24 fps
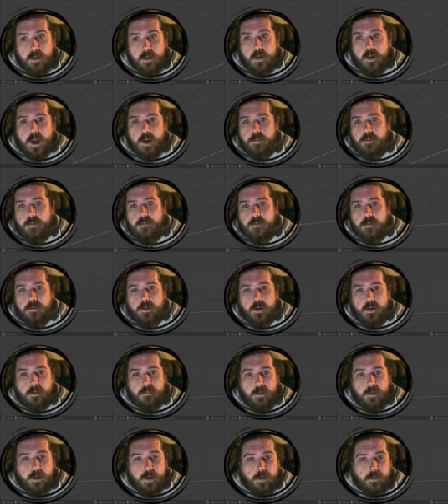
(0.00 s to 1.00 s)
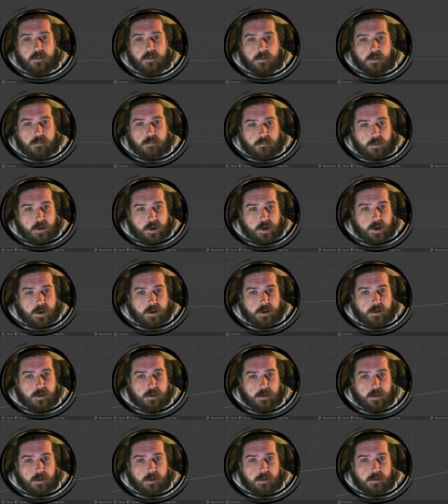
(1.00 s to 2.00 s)
He's looking really good. I'm really
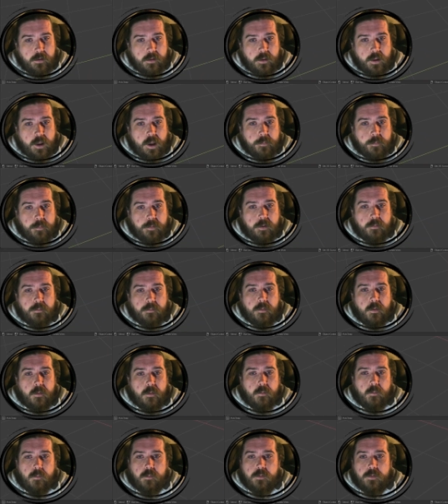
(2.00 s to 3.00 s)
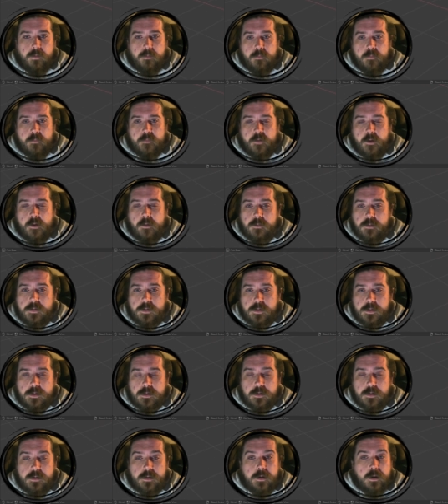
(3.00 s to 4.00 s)
happy with the
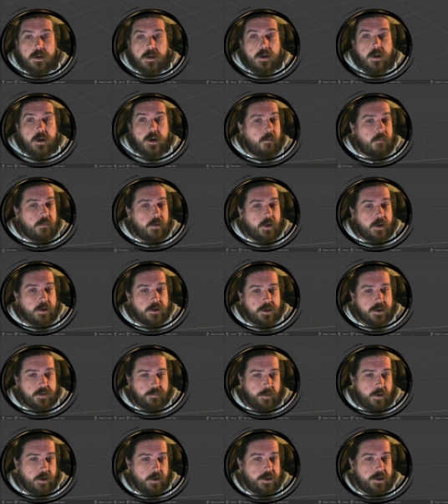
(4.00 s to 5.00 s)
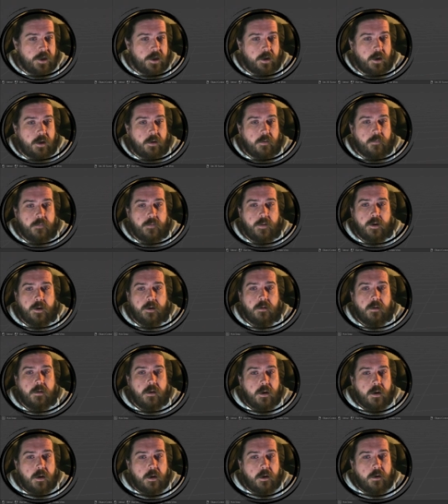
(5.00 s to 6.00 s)
results. Yeah, just by chucking on that
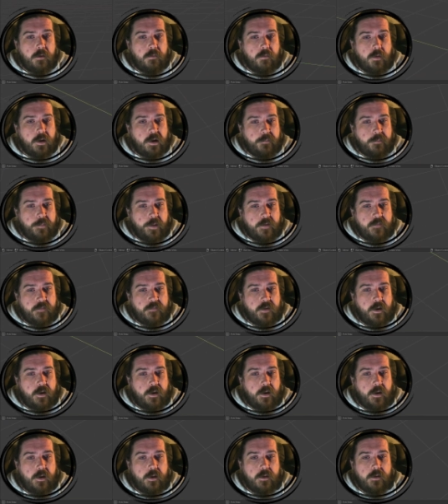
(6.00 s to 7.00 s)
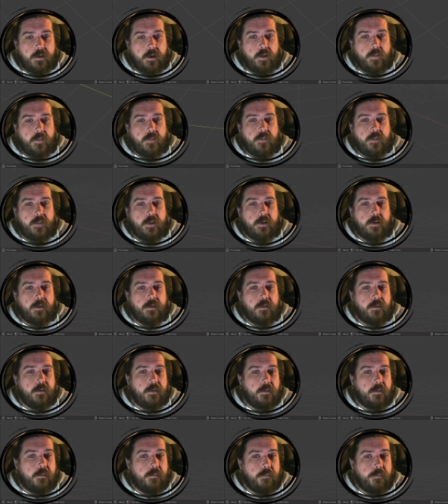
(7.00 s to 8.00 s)
green base color and then
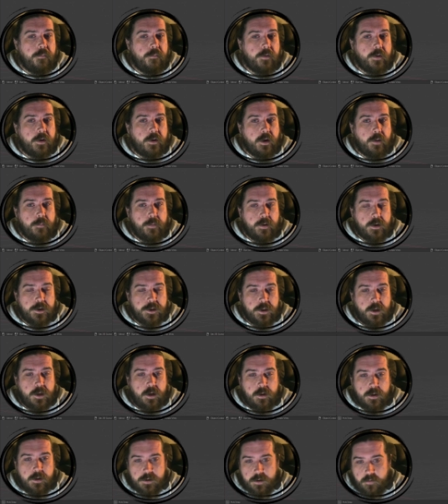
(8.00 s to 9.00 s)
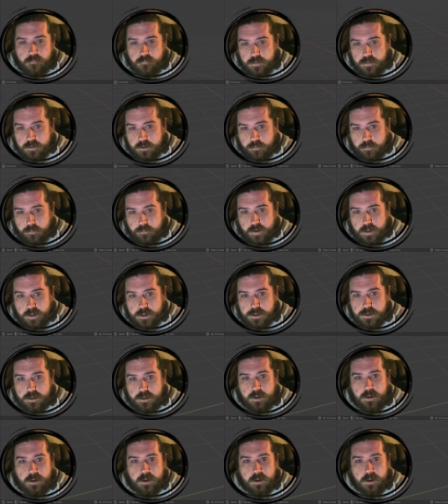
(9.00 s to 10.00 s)
putting a bunch of colors over the top, it
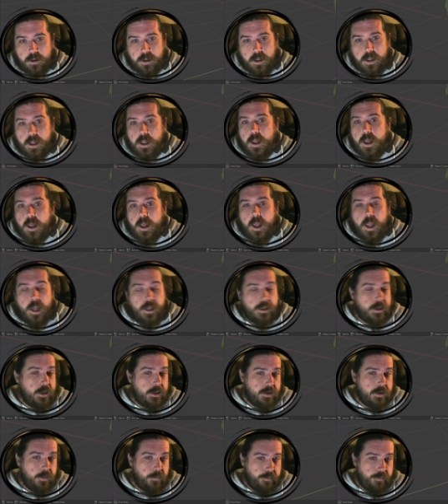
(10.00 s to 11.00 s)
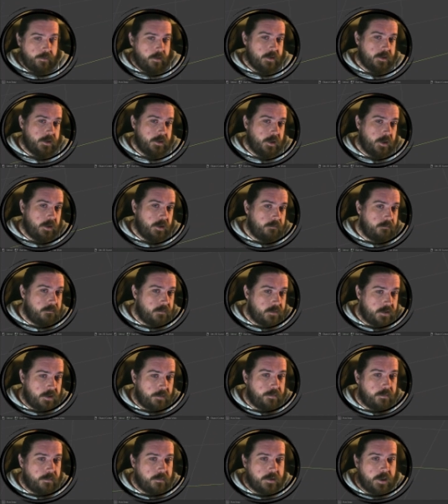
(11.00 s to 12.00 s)
actually is a surprisingly
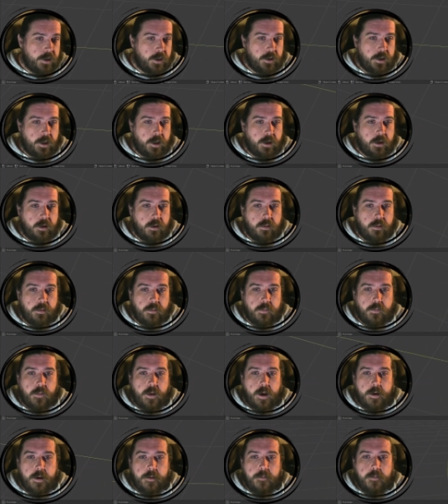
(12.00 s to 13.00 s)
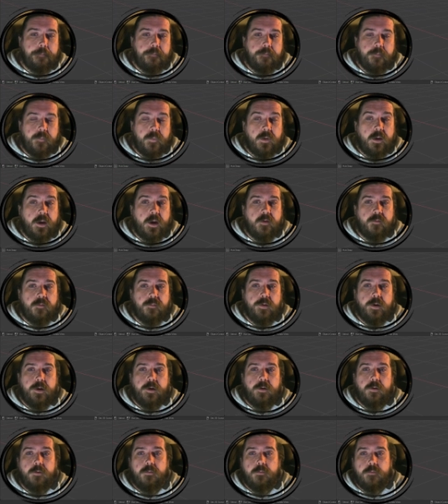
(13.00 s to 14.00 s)
simple technique that gets pretty
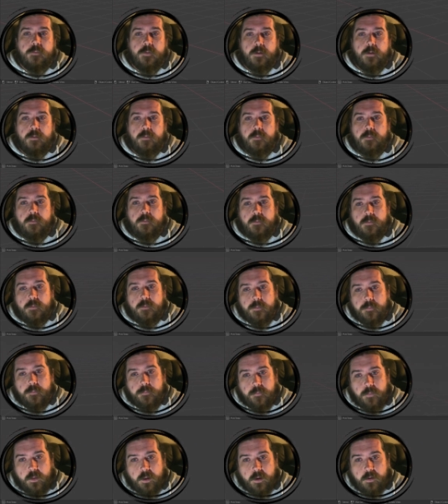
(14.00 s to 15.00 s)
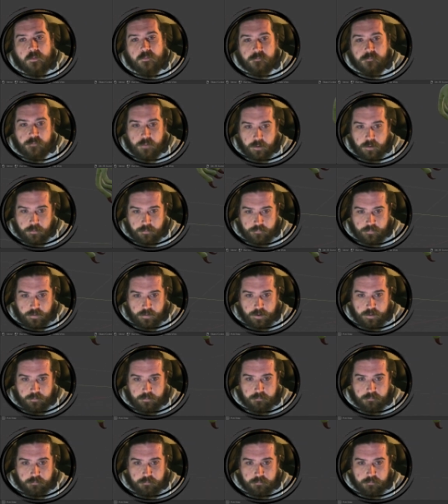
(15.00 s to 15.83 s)
good results as far as a